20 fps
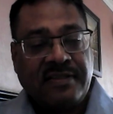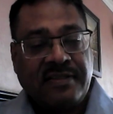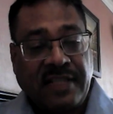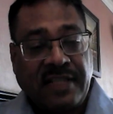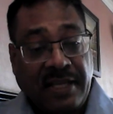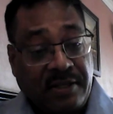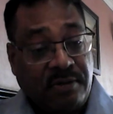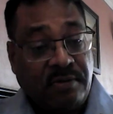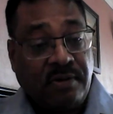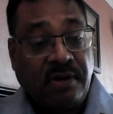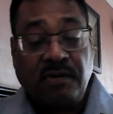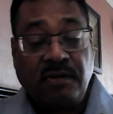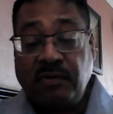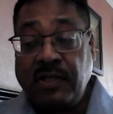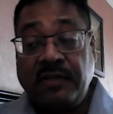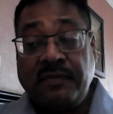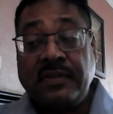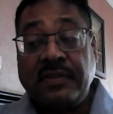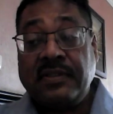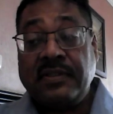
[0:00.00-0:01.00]
Thank you, Anu.
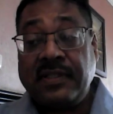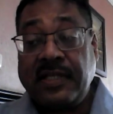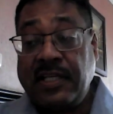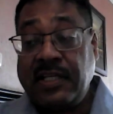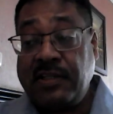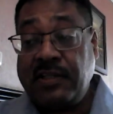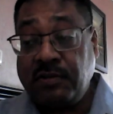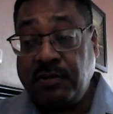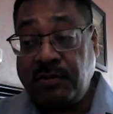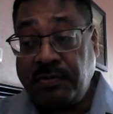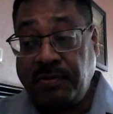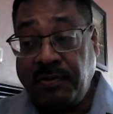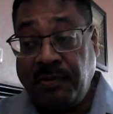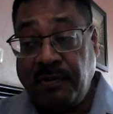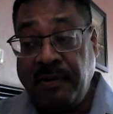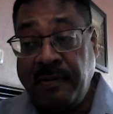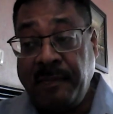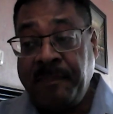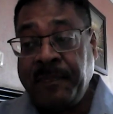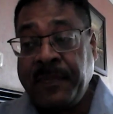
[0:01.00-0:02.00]
It was very
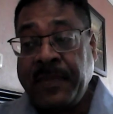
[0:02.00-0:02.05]
useful.